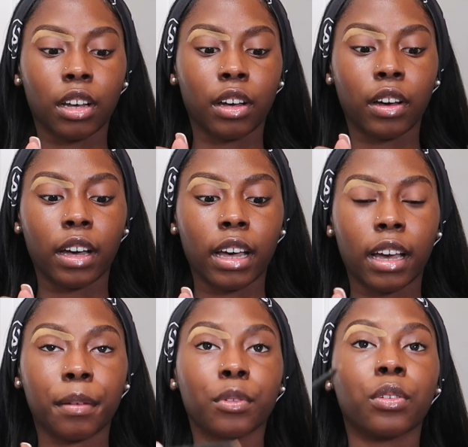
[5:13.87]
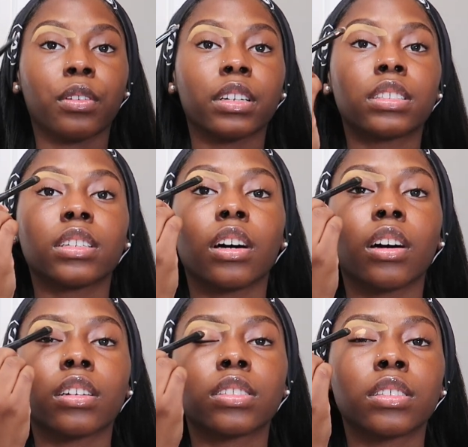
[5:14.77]
I'm going to
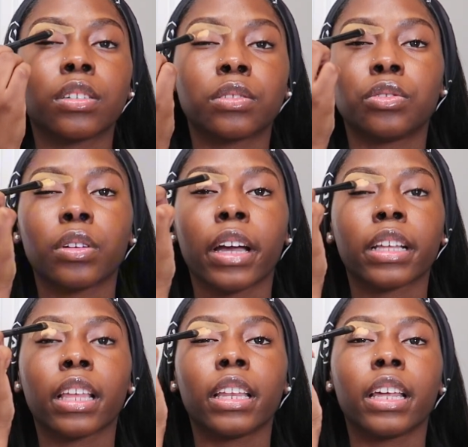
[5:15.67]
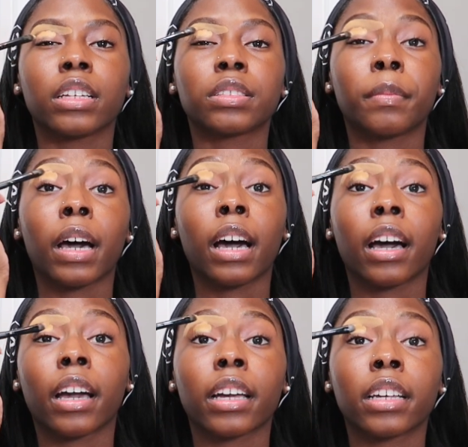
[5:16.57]
also drag that down to my
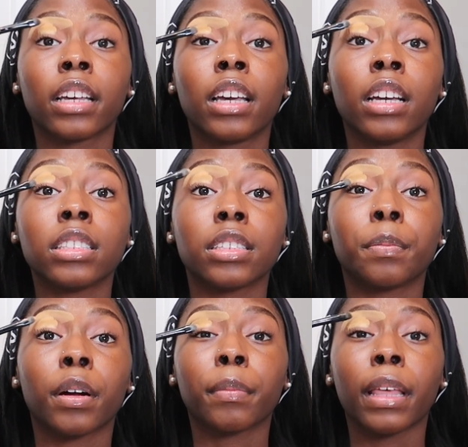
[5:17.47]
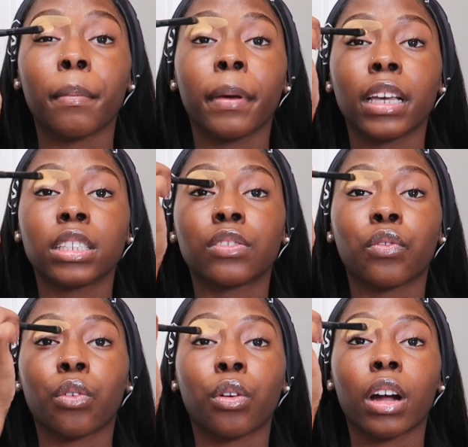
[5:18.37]
eye to prep that base
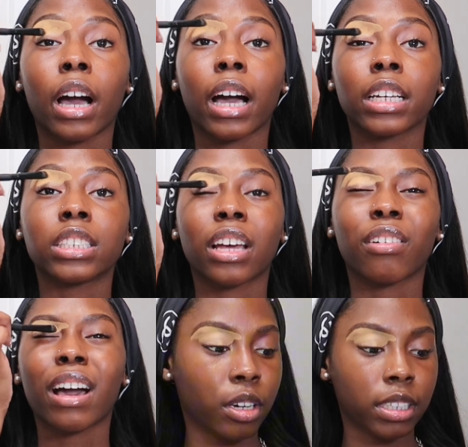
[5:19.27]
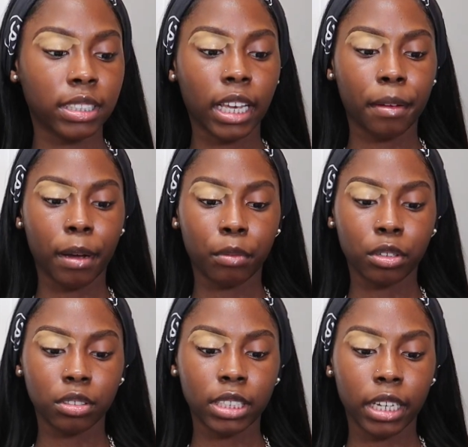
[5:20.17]
for eyeshadow. I'm going to take my
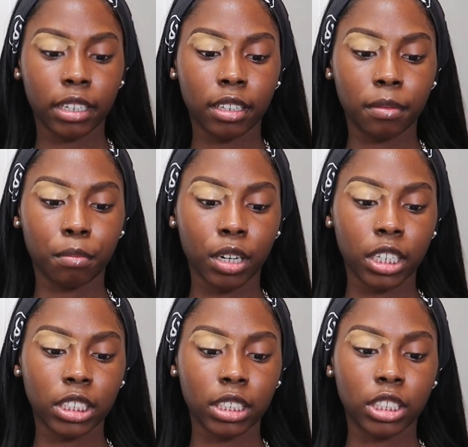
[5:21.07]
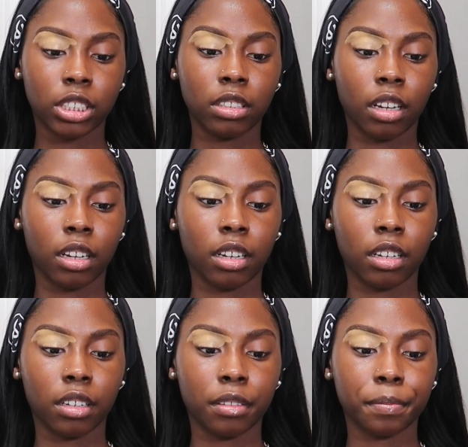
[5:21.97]
Real Technique brush in
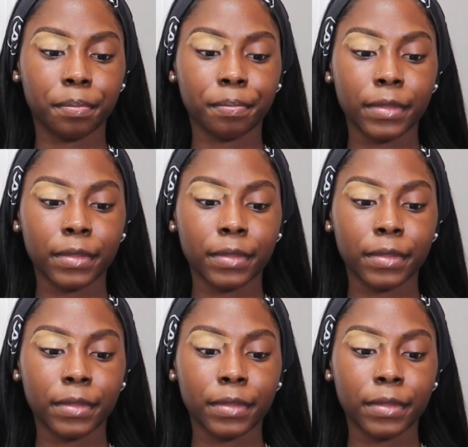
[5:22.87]
the